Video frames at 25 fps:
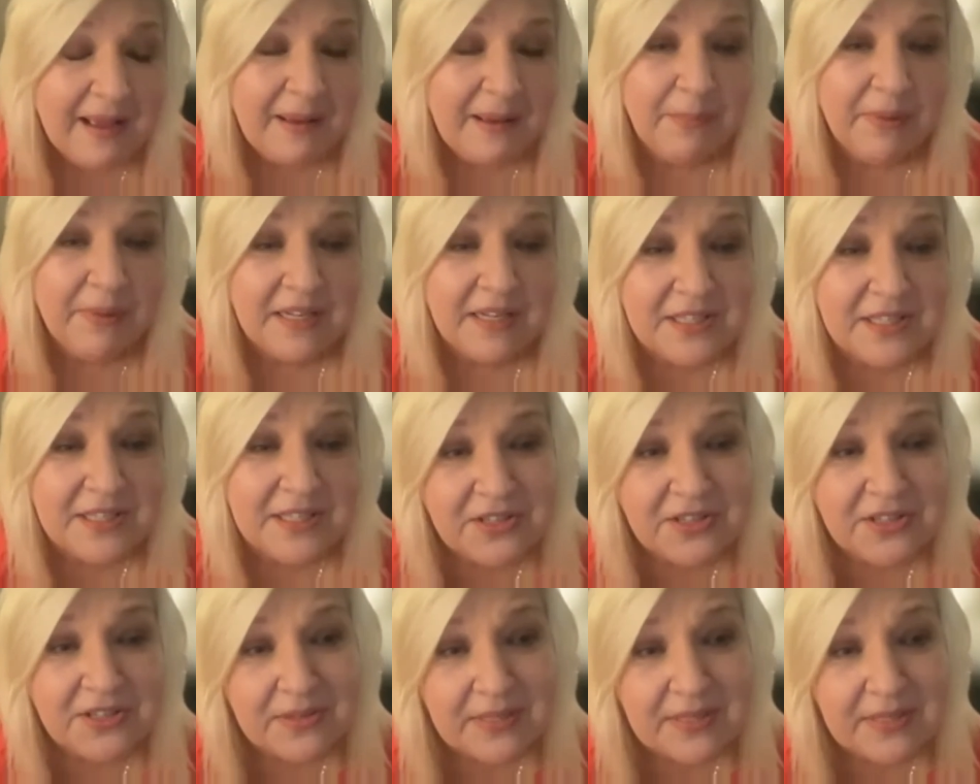but it's
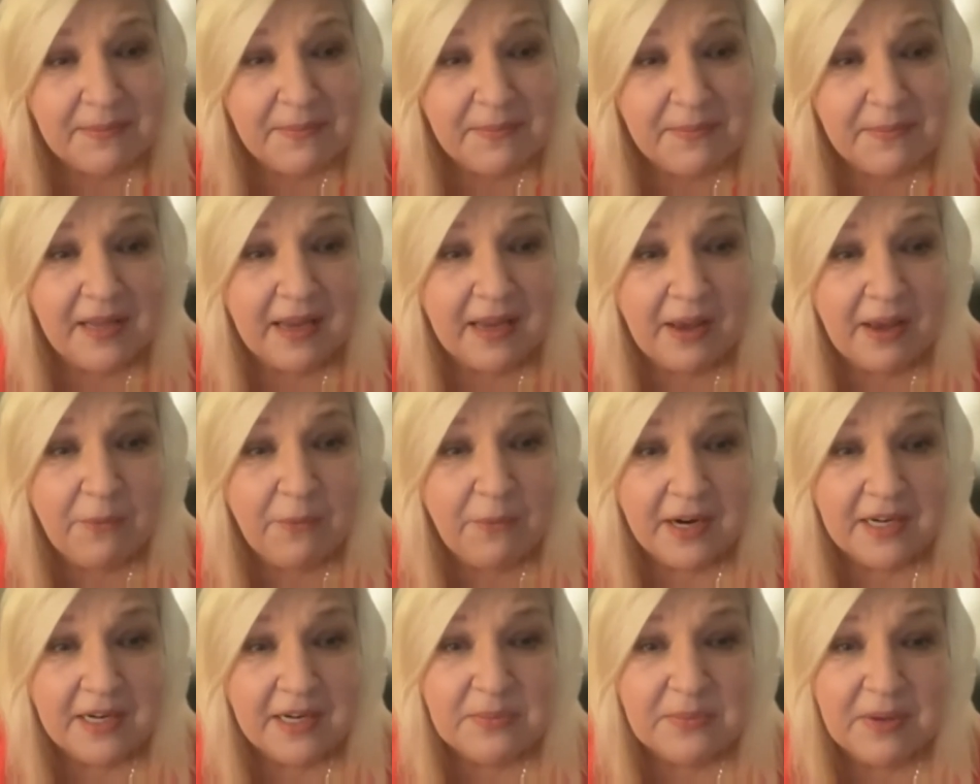also something I
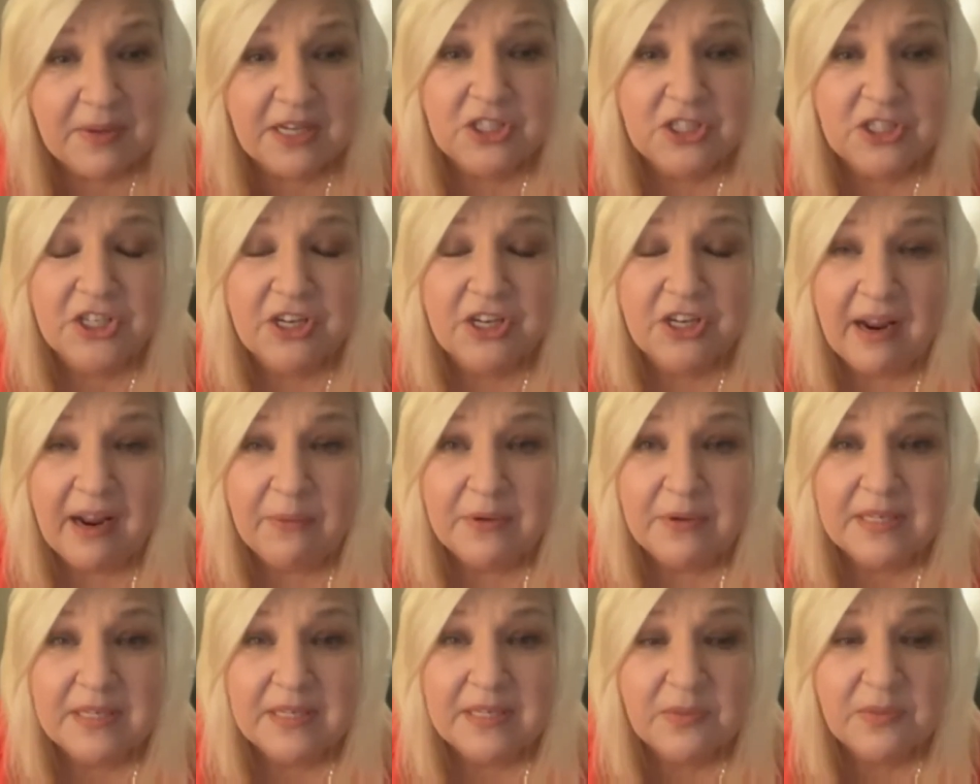wanted to make sure I
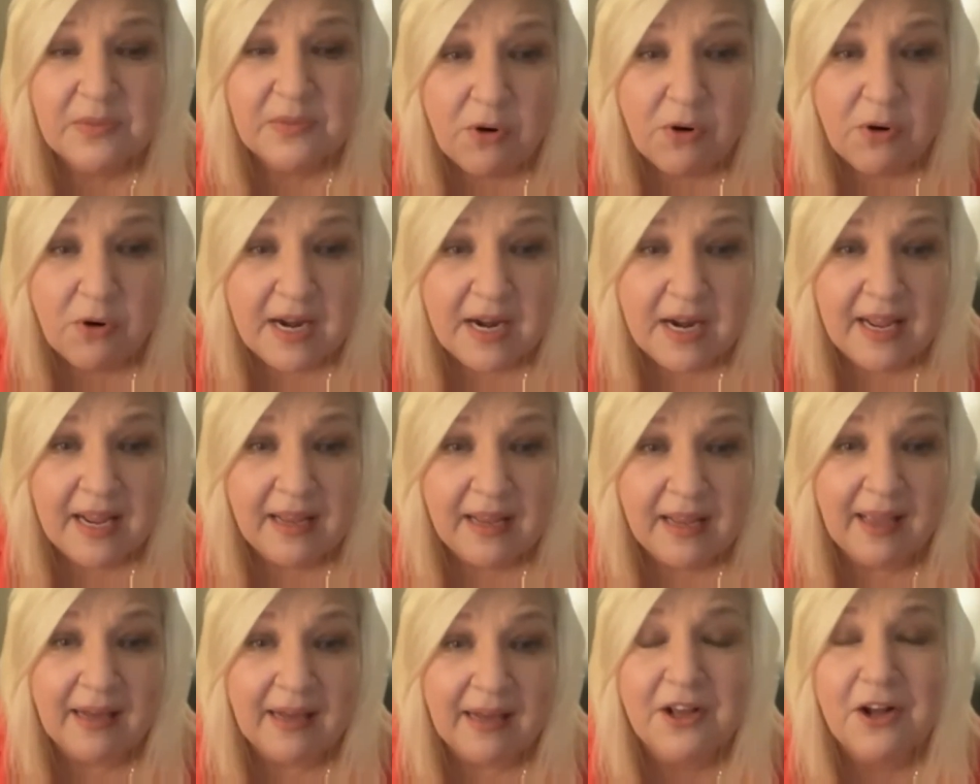was supporting
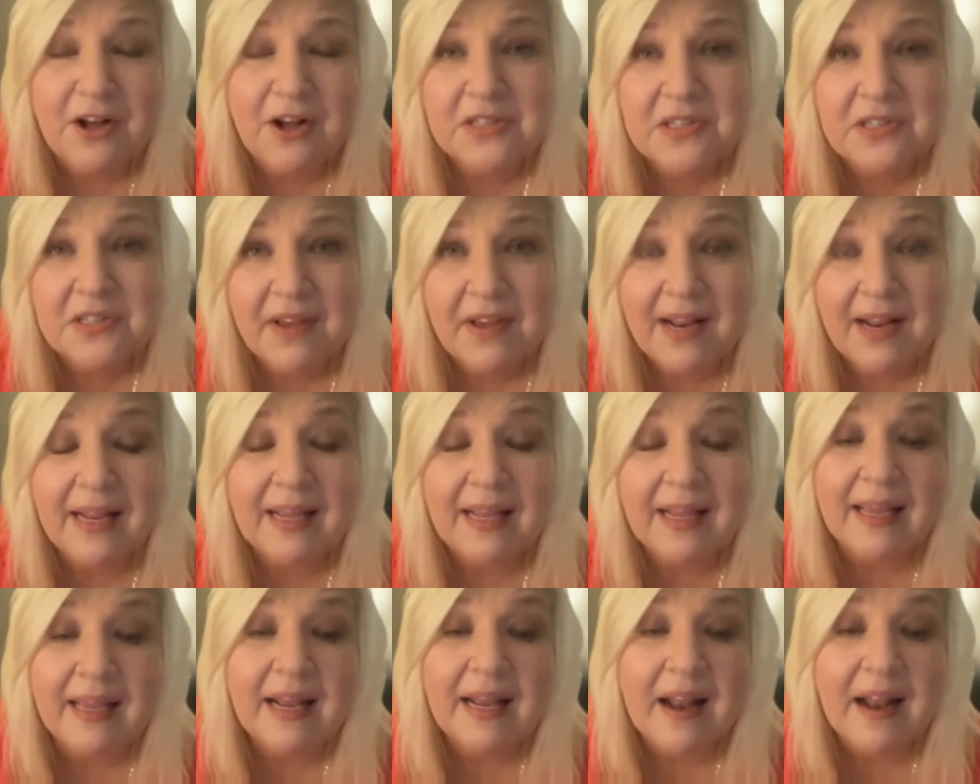and
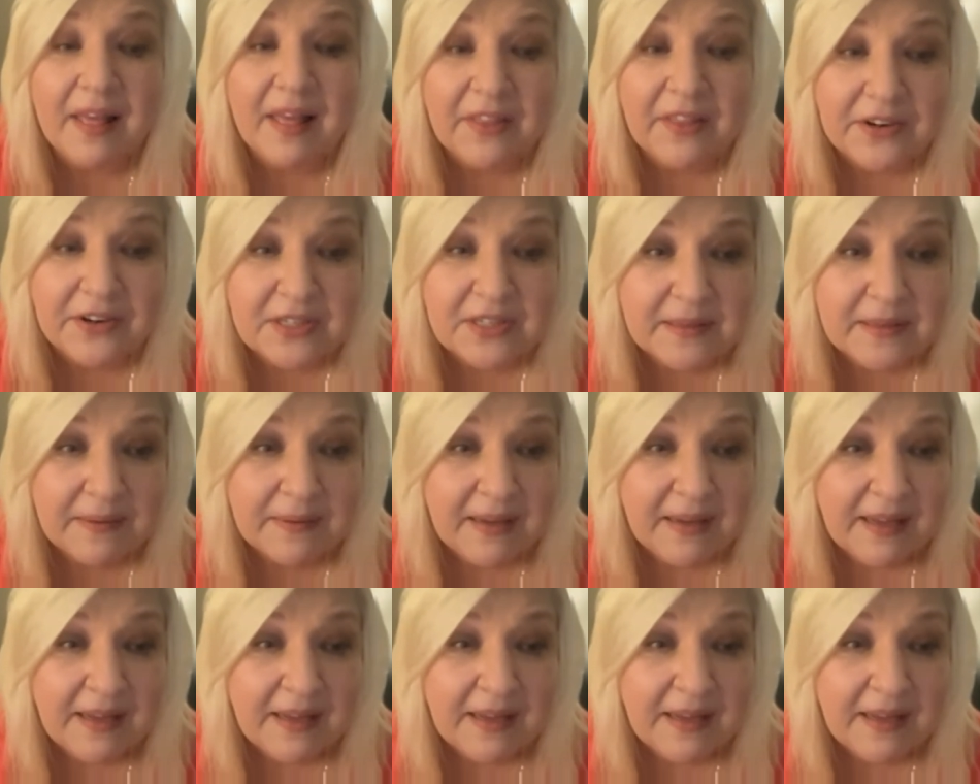cultivating in others.